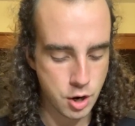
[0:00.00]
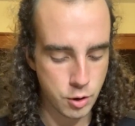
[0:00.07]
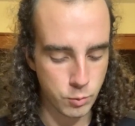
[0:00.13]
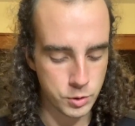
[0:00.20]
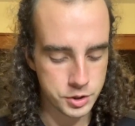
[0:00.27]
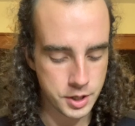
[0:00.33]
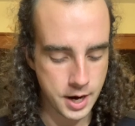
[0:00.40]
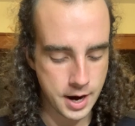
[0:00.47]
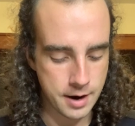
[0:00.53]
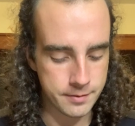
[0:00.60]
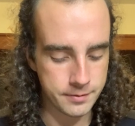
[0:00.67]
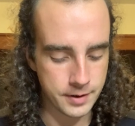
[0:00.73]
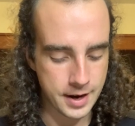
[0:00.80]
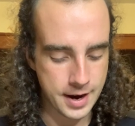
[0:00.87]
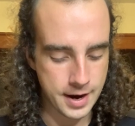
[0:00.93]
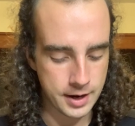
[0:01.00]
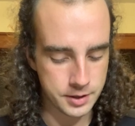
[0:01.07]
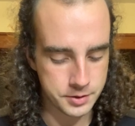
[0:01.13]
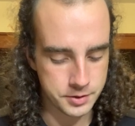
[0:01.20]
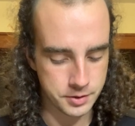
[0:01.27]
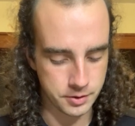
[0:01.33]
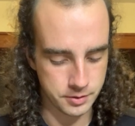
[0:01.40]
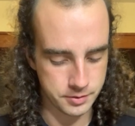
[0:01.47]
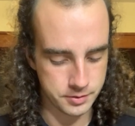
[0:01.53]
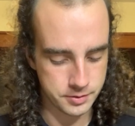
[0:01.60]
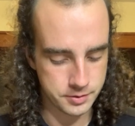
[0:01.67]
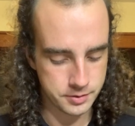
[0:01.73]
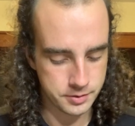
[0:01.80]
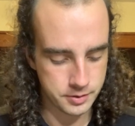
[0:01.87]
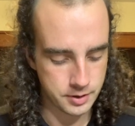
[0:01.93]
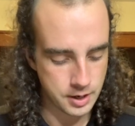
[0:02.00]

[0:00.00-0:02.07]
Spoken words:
which have answers.